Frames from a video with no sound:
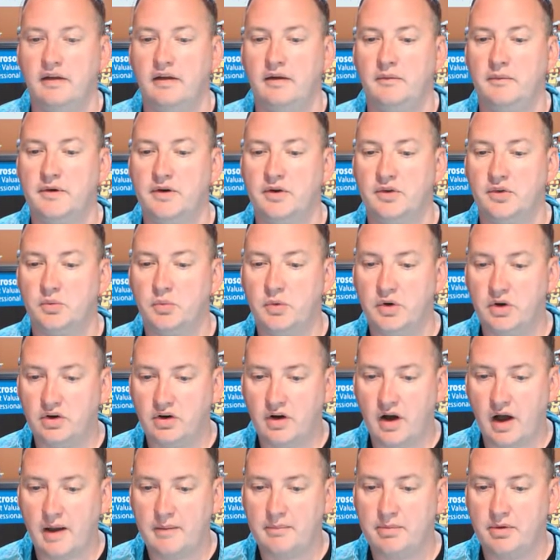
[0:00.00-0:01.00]
we go to the real
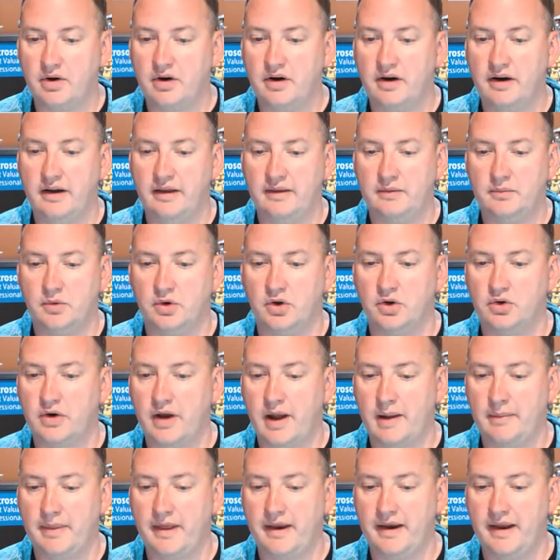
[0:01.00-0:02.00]
library and we're gonna
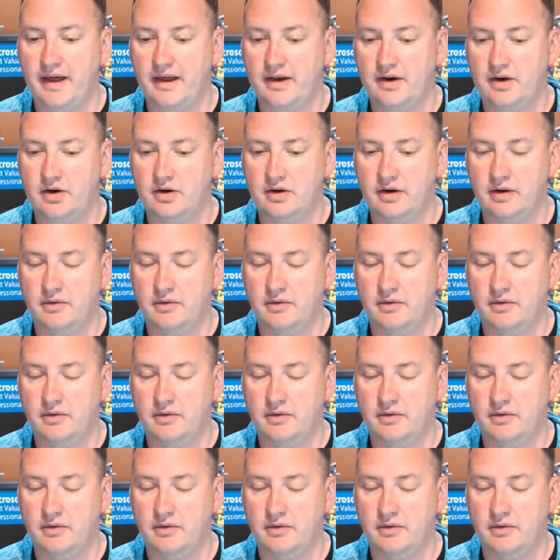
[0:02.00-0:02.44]
grab that header.